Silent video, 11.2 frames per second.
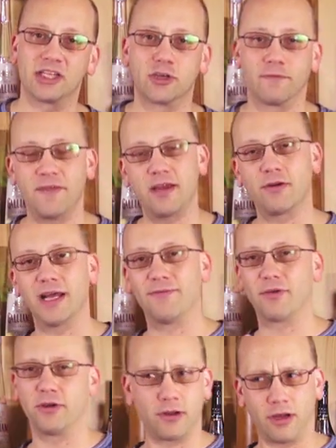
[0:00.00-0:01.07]
So if they don't
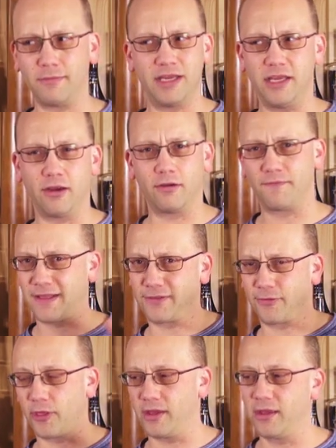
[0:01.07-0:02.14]
have a good almond year, if that's the
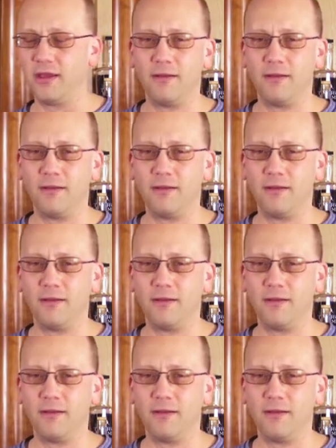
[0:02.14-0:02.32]
thing,